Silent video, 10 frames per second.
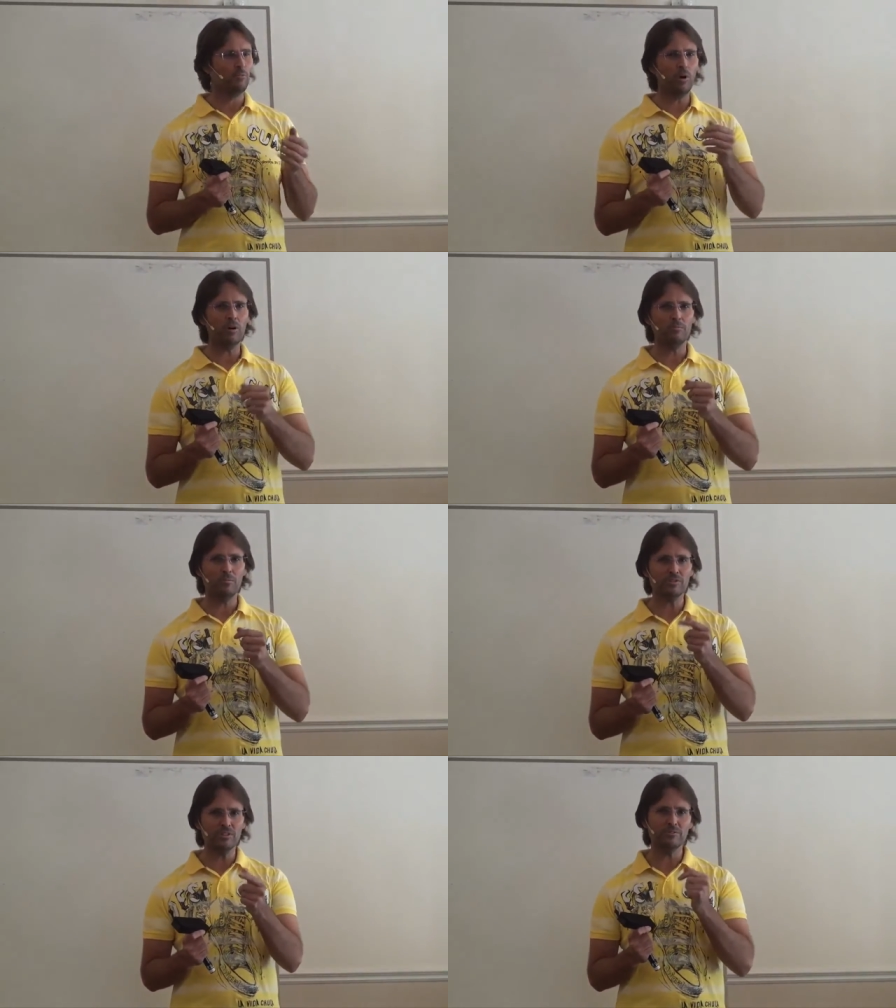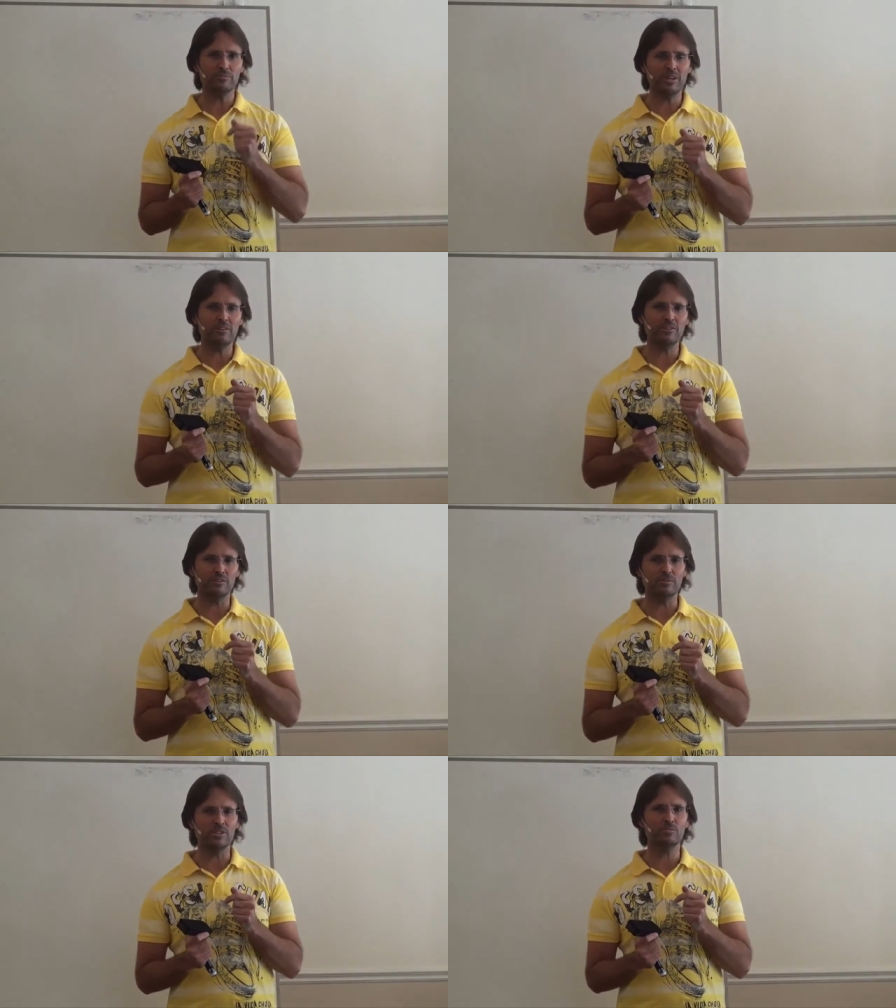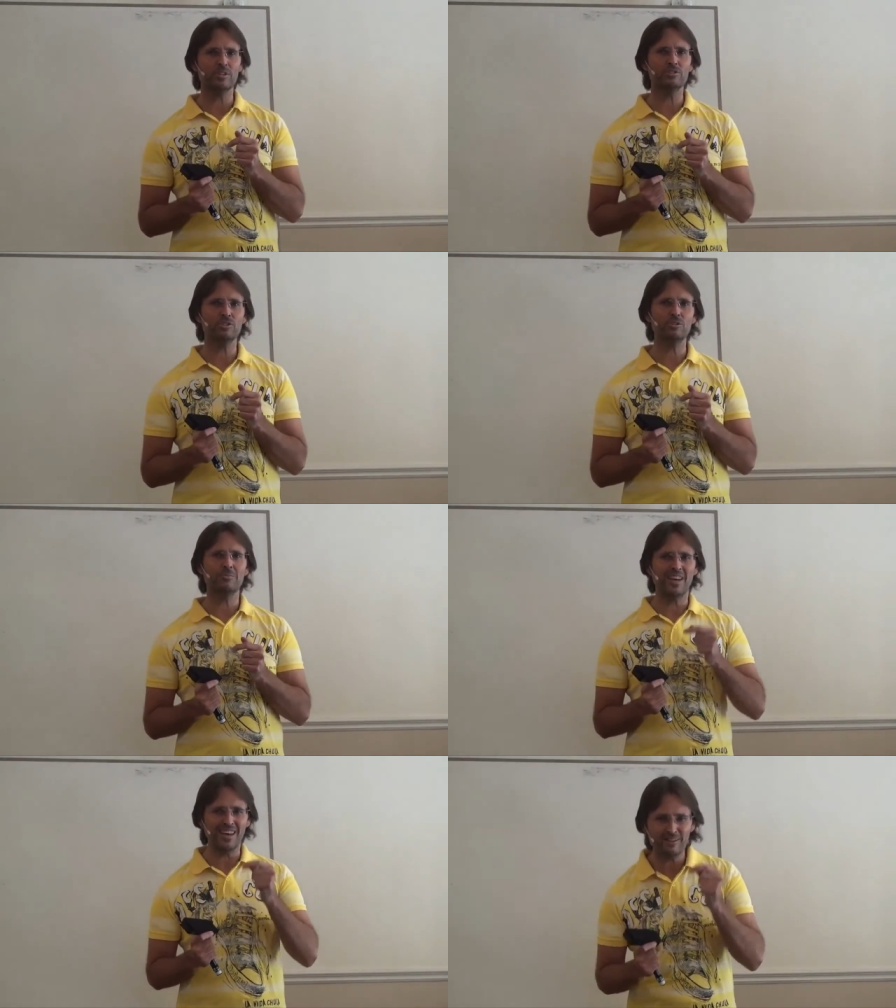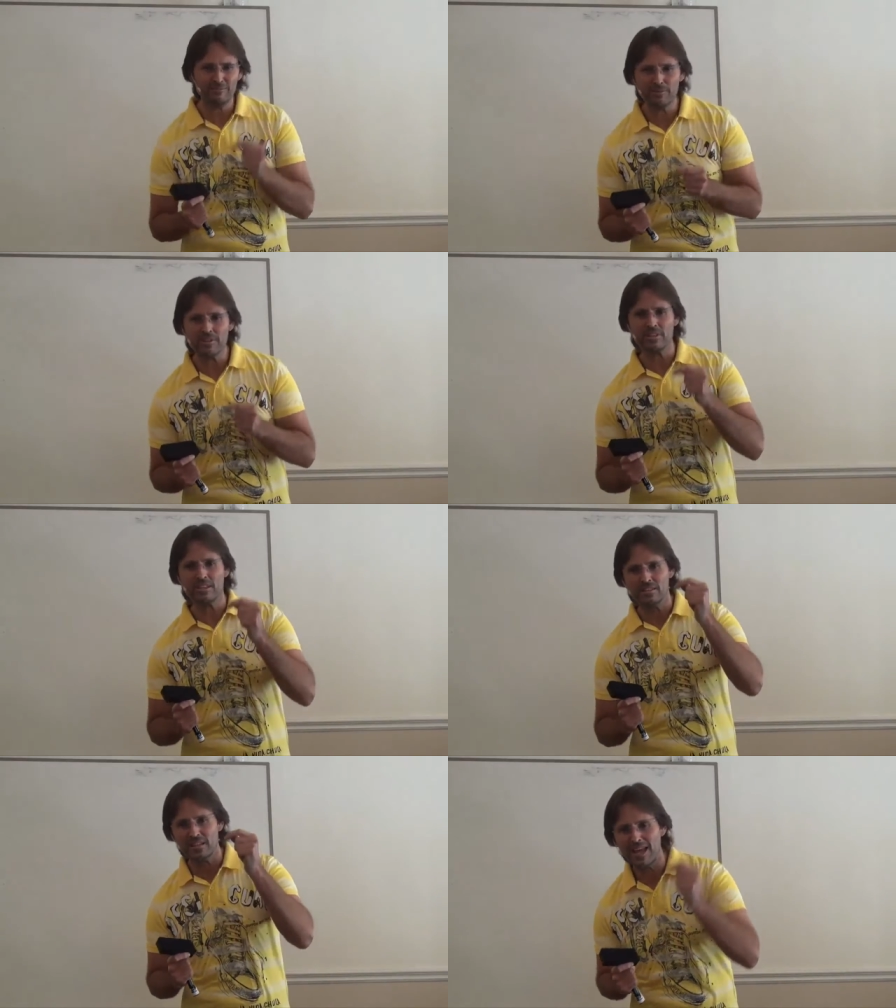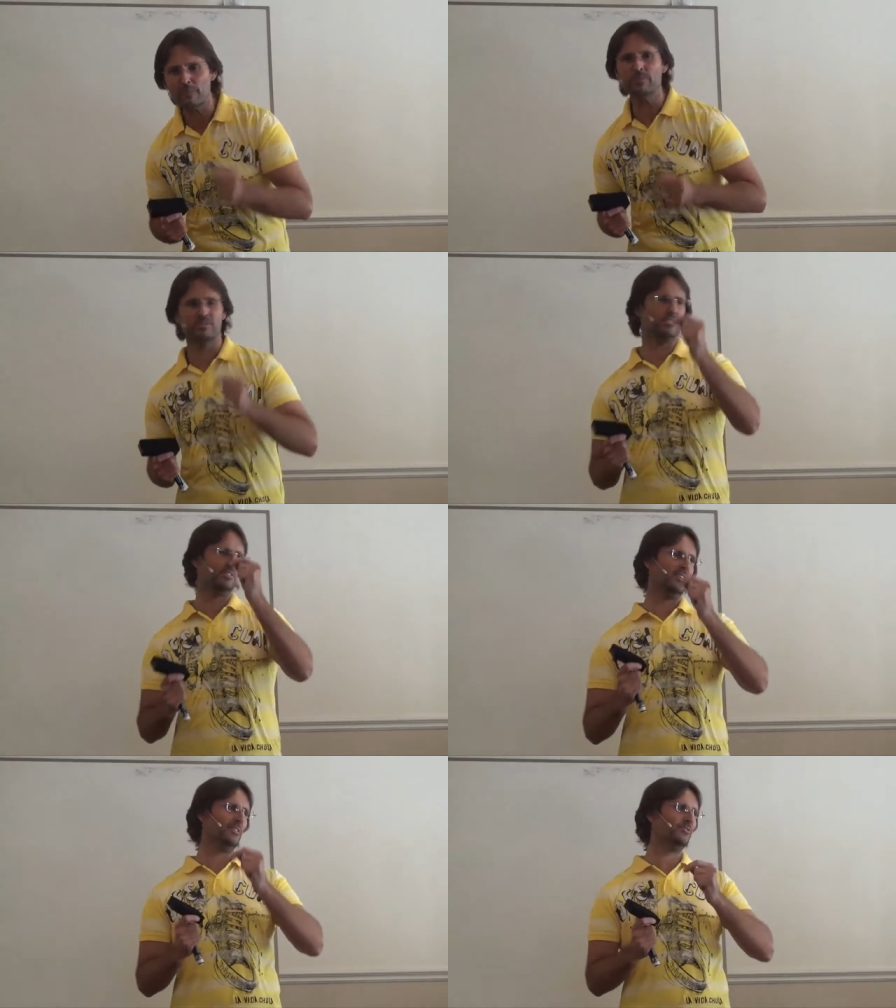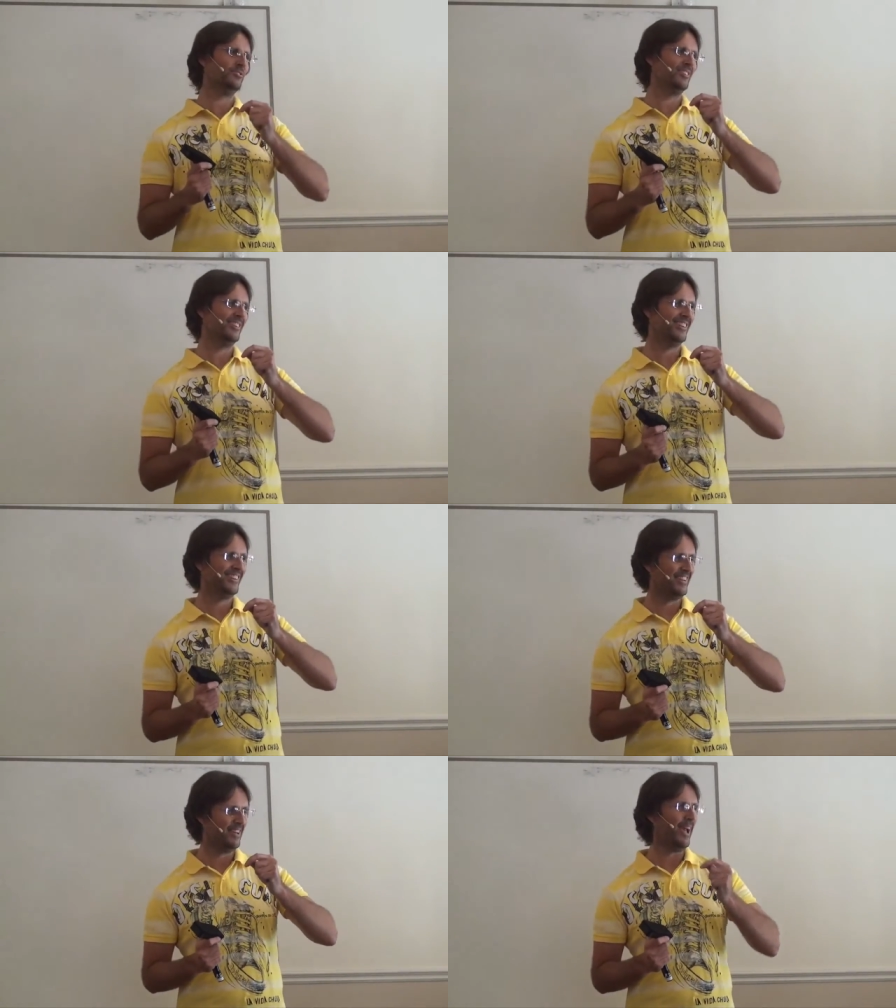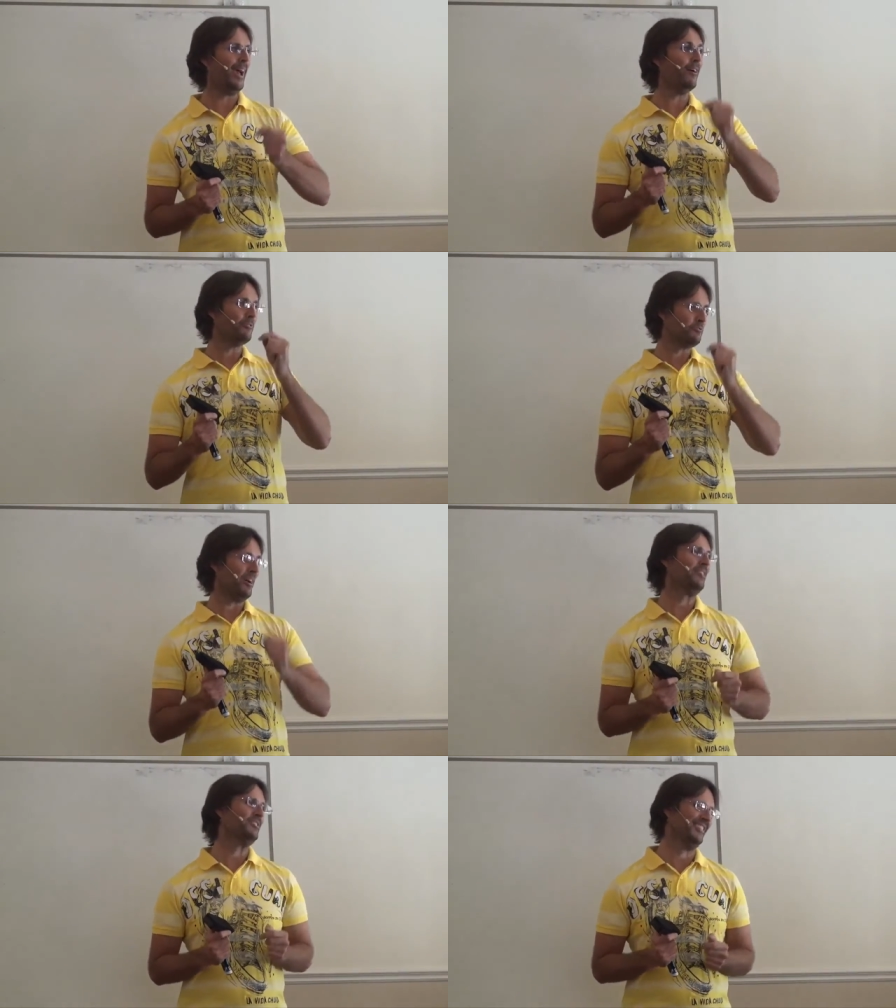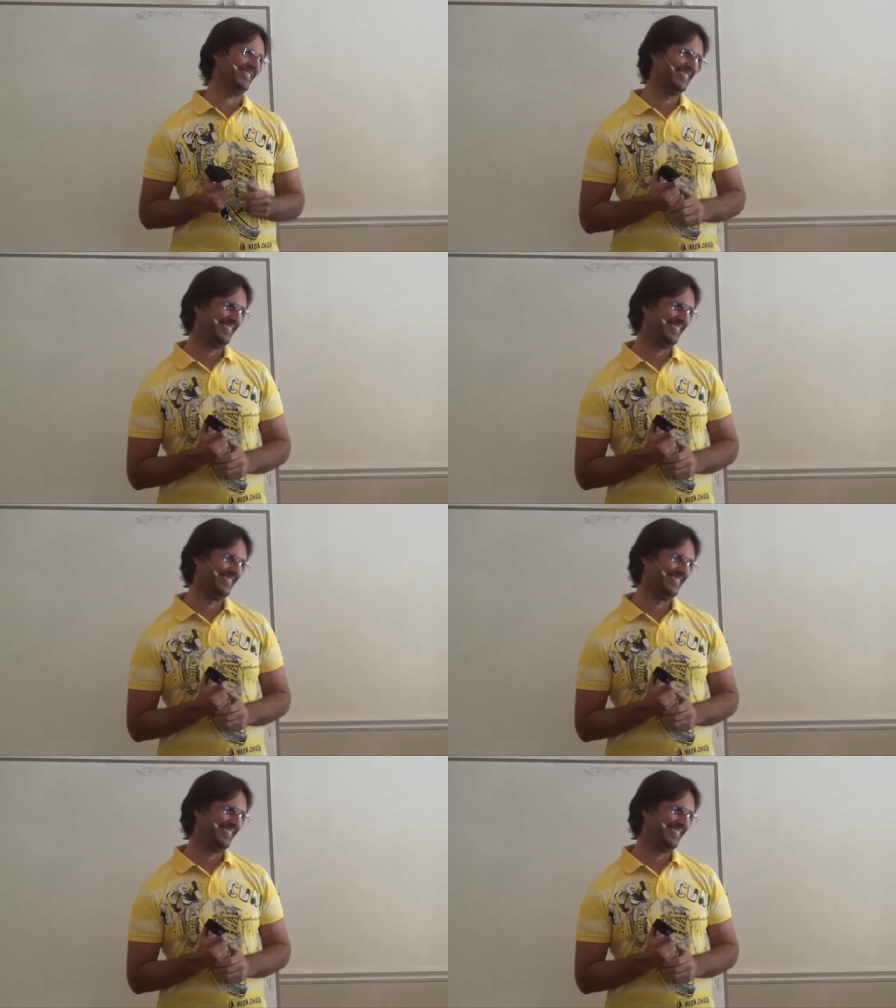What myself and Mary do is we assume everything that happened is our attraction.